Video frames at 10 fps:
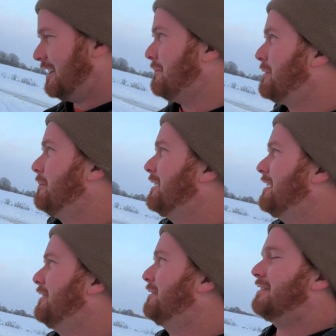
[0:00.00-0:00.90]
I'm like, you
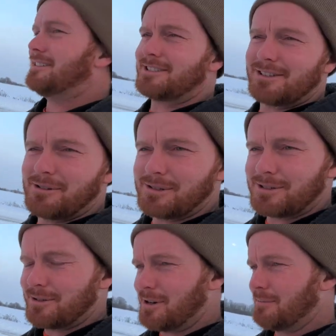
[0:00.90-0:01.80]
know what?
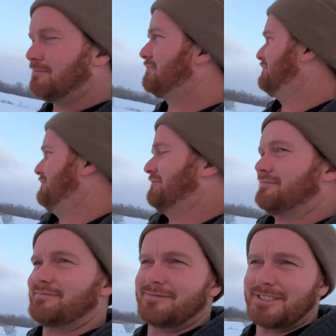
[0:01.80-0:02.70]
Snowstorm,
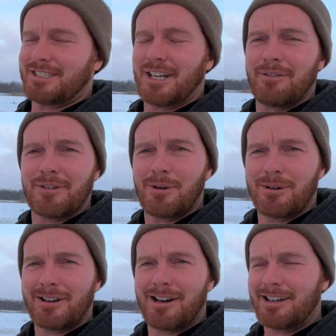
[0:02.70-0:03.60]
stuff going
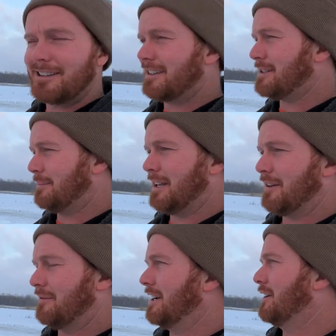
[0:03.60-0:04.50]
on. Let's make a
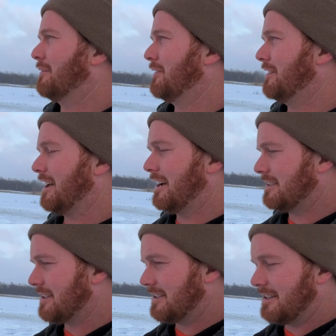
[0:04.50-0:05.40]
video for you guys
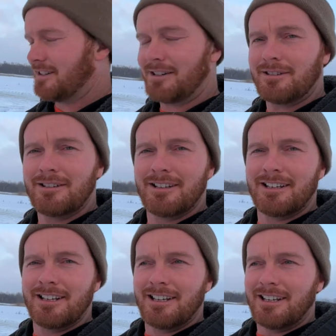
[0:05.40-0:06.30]
because I know
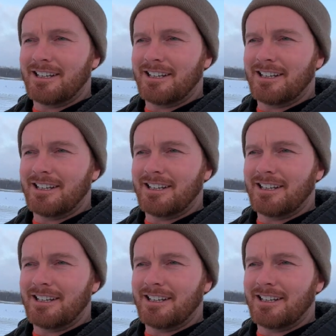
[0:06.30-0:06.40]
I